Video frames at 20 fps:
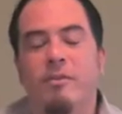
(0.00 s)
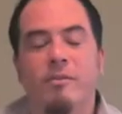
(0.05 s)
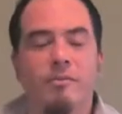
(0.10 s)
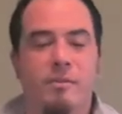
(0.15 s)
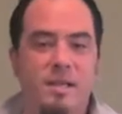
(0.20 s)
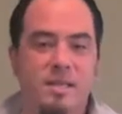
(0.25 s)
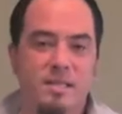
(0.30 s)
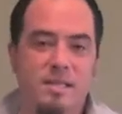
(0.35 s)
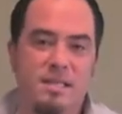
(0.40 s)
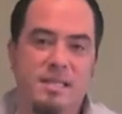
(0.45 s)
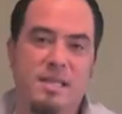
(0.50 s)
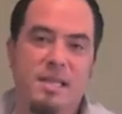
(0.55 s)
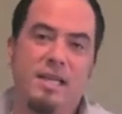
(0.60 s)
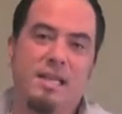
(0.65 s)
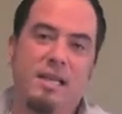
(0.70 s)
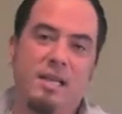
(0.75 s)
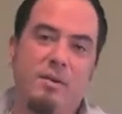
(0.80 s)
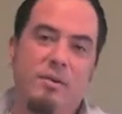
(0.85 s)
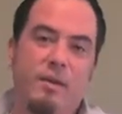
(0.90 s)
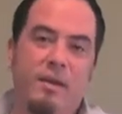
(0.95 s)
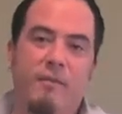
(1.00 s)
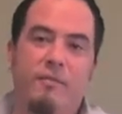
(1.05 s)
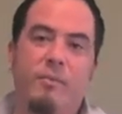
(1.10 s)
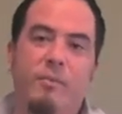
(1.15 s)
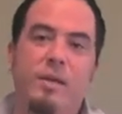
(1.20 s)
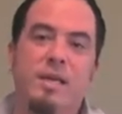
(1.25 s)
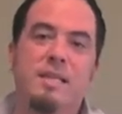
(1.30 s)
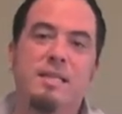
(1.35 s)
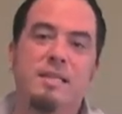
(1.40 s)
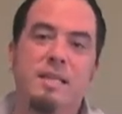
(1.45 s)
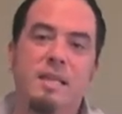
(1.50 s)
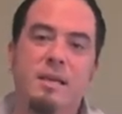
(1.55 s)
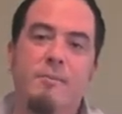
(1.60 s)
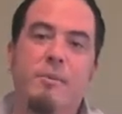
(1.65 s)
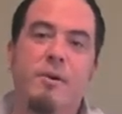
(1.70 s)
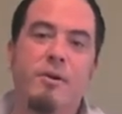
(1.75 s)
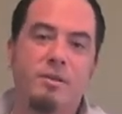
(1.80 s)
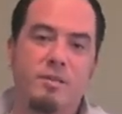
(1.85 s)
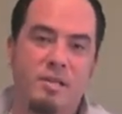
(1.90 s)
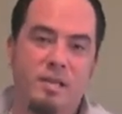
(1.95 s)
reasons. And I think if we can
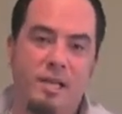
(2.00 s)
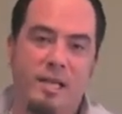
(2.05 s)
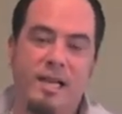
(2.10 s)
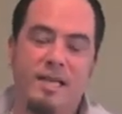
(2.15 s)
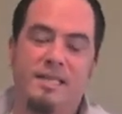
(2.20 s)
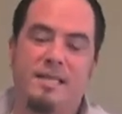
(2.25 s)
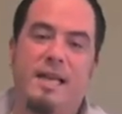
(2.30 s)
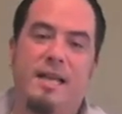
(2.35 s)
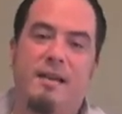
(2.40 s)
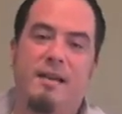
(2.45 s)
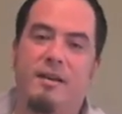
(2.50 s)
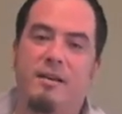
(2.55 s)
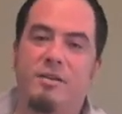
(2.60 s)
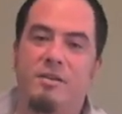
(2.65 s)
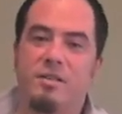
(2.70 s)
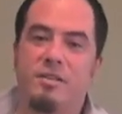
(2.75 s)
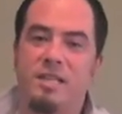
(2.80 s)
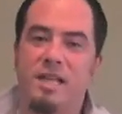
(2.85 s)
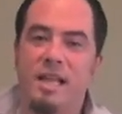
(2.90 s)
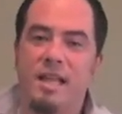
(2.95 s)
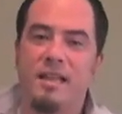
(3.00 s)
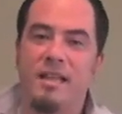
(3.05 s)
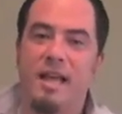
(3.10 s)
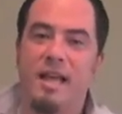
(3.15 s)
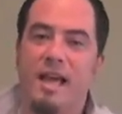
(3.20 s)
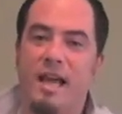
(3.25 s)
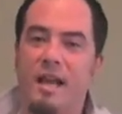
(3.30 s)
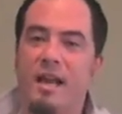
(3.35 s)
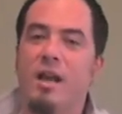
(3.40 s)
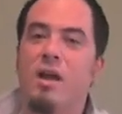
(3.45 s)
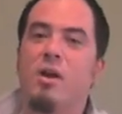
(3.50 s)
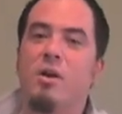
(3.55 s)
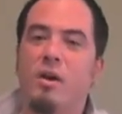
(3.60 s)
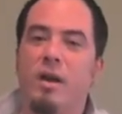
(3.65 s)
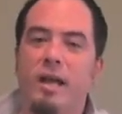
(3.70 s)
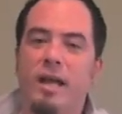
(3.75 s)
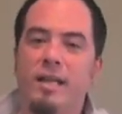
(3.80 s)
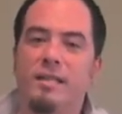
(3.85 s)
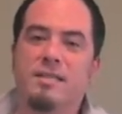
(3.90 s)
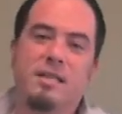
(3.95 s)
depersonalize that and understand that,
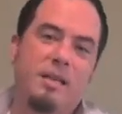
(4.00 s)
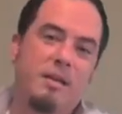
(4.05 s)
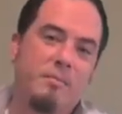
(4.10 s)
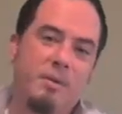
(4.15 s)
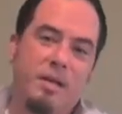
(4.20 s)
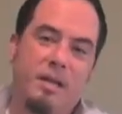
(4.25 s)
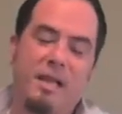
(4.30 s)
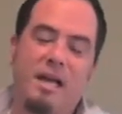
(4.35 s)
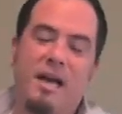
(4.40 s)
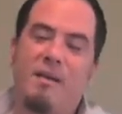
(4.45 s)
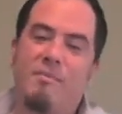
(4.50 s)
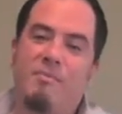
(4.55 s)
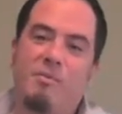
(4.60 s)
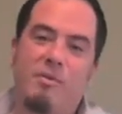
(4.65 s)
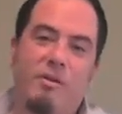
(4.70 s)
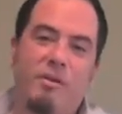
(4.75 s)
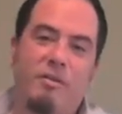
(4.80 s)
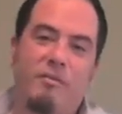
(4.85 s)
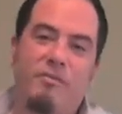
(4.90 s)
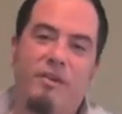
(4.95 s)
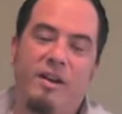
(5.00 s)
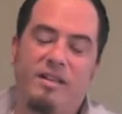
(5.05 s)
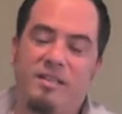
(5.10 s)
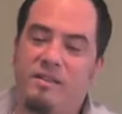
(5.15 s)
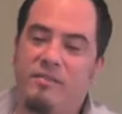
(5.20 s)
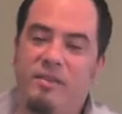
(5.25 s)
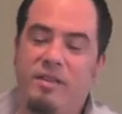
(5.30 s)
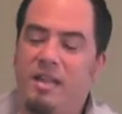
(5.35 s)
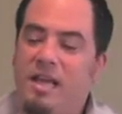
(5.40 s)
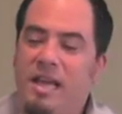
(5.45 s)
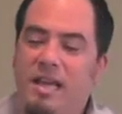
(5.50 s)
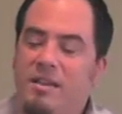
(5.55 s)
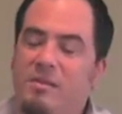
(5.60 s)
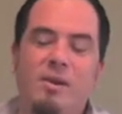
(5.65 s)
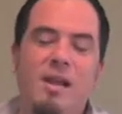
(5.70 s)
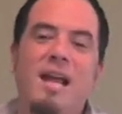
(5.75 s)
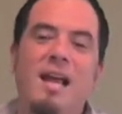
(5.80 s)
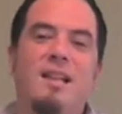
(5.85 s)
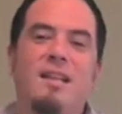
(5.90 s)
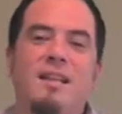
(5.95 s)
it's going to be a lot more effective. And the
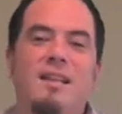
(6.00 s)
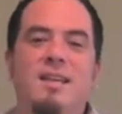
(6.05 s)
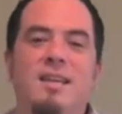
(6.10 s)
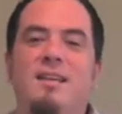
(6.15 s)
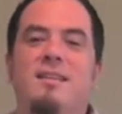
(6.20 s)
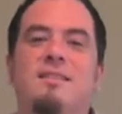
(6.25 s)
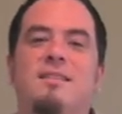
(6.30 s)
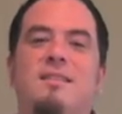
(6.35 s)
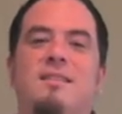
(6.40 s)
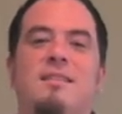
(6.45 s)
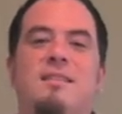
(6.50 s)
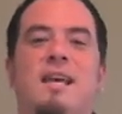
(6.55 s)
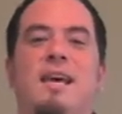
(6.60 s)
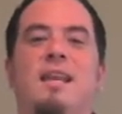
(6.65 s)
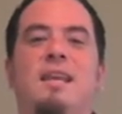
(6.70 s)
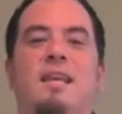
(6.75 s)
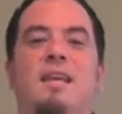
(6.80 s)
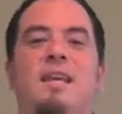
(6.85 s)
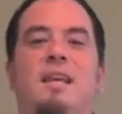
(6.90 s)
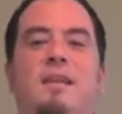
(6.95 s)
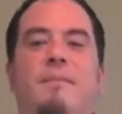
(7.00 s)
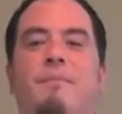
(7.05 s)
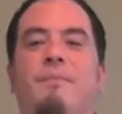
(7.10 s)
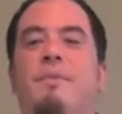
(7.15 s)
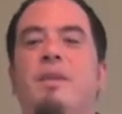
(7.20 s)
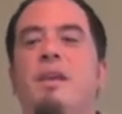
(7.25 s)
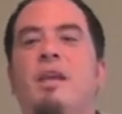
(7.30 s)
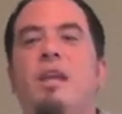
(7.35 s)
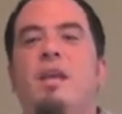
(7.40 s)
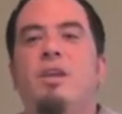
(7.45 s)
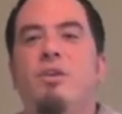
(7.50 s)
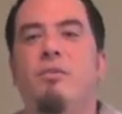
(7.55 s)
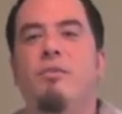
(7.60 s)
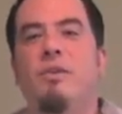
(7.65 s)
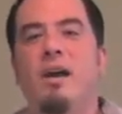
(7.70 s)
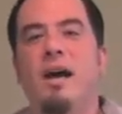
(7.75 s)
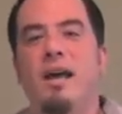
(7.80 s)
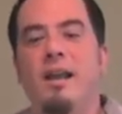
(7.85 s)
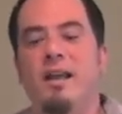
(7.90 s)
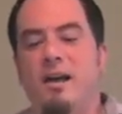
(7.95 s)
reality is that, again,
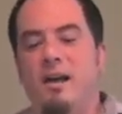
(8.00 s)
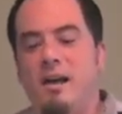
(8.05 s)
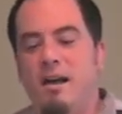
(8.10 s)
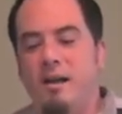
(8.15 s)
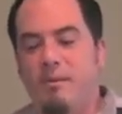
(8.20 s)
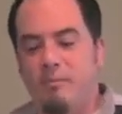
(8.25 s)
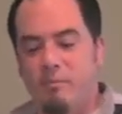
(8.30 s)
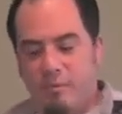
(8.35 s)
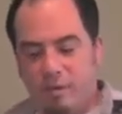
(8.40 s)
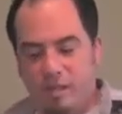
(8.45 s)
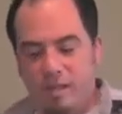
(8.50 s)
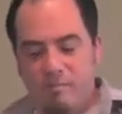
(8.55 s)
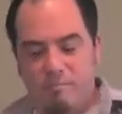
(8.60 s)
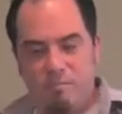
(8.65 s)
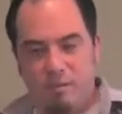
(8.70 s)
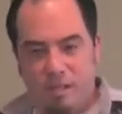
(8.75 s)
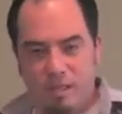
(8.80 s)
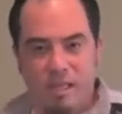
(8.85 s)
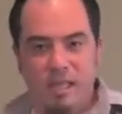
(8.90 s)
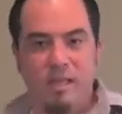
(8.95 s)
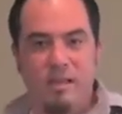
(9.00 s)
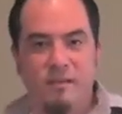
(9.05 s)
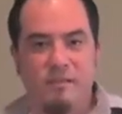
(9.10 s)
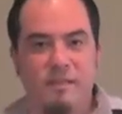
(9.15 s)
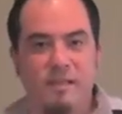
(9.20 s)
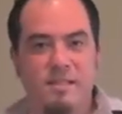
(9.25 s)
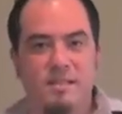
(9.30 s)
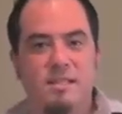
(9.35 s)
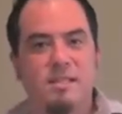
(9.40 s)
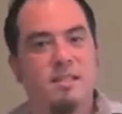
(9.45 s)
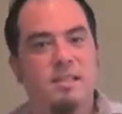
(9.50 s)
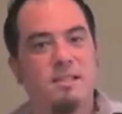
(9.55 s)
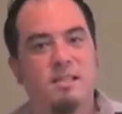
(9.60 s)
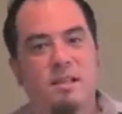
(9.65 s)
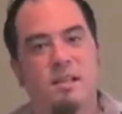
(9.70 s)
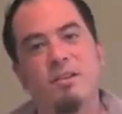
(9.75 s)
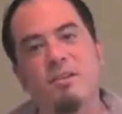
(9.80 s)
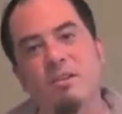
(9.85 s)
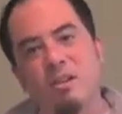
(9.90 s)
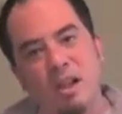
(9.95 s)
you've got to really believe this
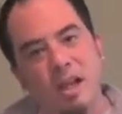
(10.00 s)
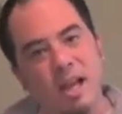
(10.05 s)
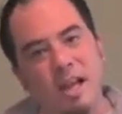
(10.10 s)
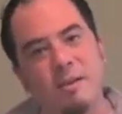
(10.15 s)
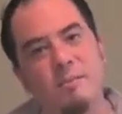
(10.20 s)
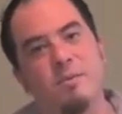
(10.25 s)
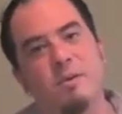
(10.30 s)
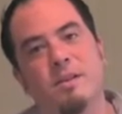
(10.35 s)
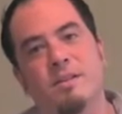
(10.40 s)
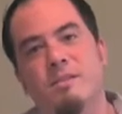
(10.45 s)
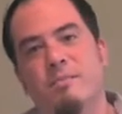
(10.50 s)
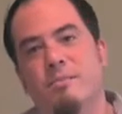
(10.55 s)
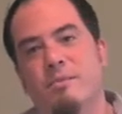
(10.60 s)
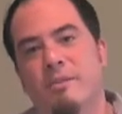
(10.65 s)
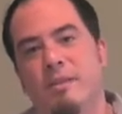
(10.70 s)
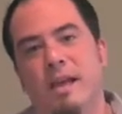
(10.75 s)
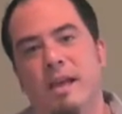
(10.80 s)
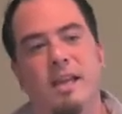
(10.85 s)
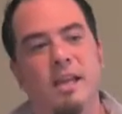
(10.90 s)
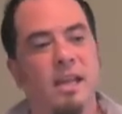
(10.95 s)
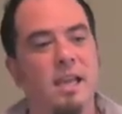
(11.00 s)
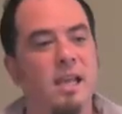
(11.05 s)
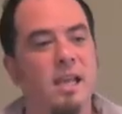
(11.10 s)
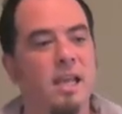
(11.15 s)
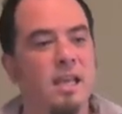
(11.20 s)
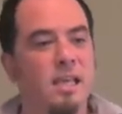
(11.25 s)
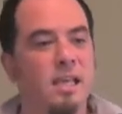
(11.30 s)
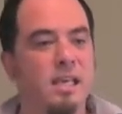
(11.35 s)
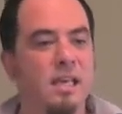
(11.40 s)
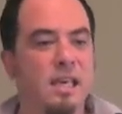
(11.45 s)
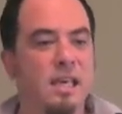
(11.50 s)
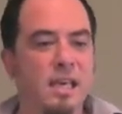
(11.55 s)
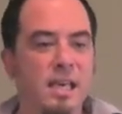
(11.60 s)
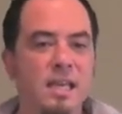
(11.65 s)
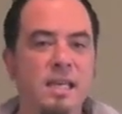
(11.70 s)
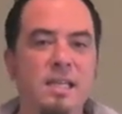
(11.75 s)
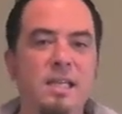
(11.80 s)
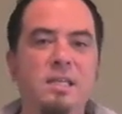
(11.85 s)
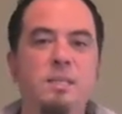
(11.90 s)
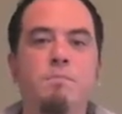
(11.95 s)
underlying principle that
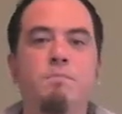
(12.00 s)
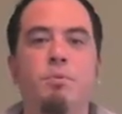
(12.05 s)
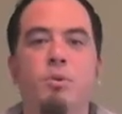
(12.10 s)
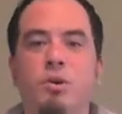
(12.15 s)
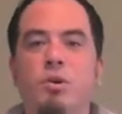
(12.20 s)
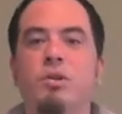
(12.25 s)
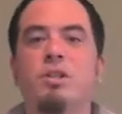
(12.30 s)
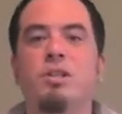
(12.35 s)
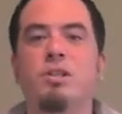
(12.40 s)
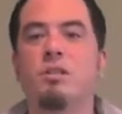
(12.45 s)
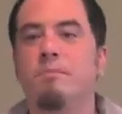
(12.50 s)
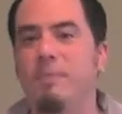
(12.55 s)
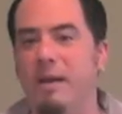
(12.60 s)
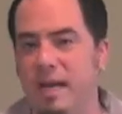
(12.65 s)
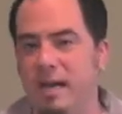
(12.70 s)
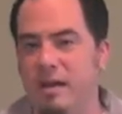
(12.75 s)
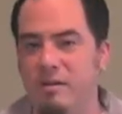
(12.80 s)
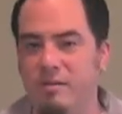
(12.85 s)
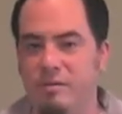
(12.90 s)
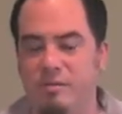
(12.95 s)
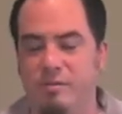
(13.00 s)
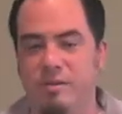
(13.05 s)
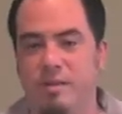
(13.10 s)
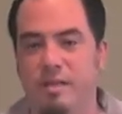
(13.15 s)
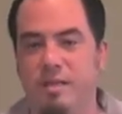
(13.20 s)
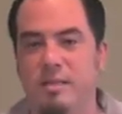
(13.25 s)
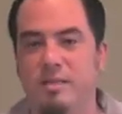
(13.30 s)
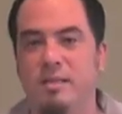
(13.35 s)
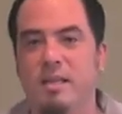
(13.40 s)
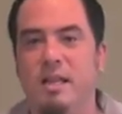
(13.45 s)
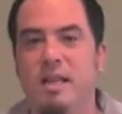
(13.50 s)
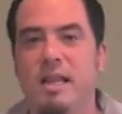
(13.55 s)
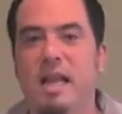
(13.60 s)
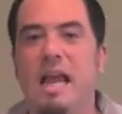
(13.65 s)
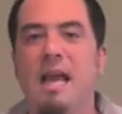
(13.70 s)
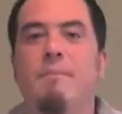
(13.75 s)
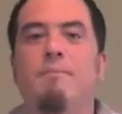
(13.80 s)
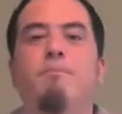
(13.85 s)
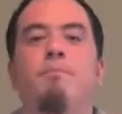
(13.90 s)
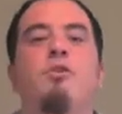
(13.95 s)
kids push the boundaries
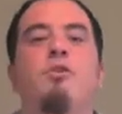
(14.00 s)
and